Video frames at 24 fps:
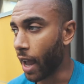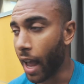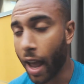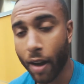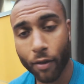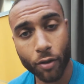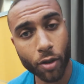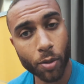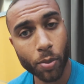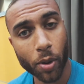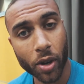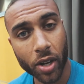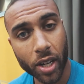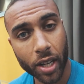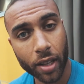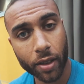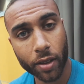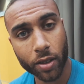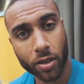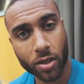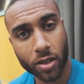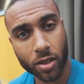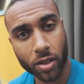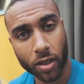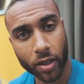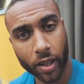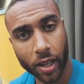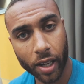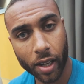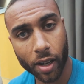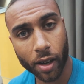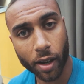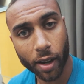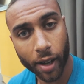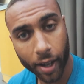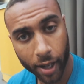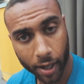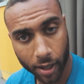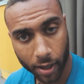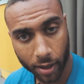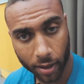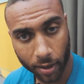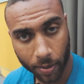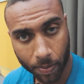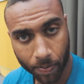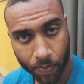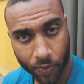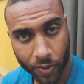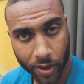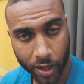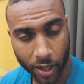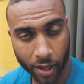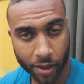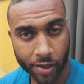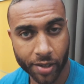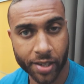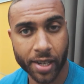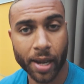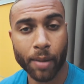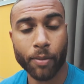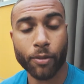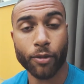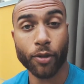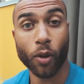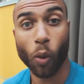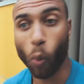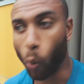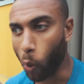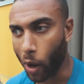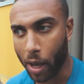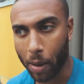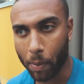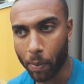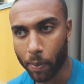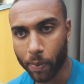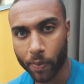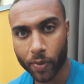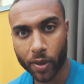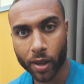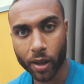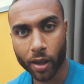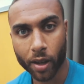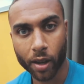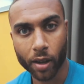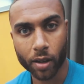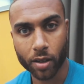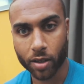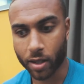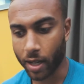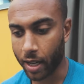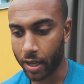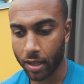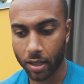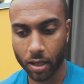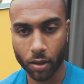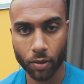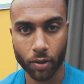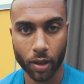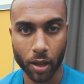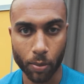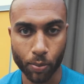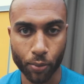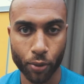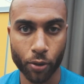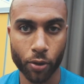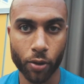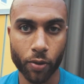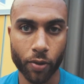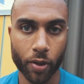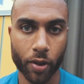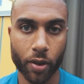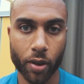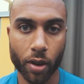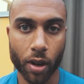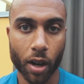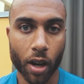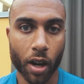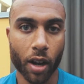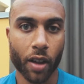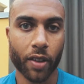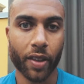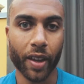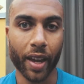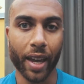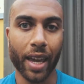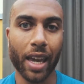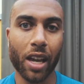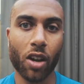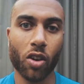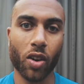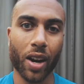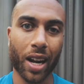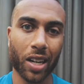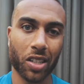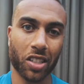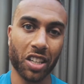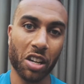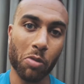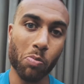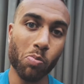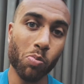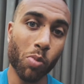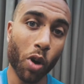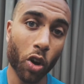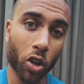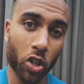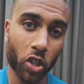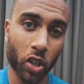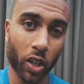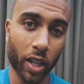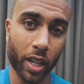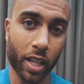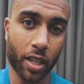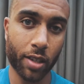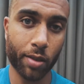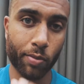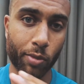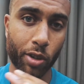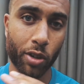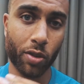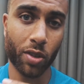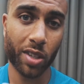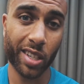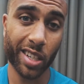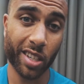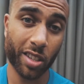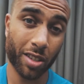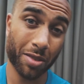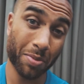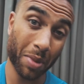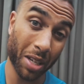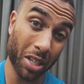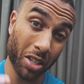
Everybody in the study got ill except for Wim, scientifically proven that he could actually modulate his immune system.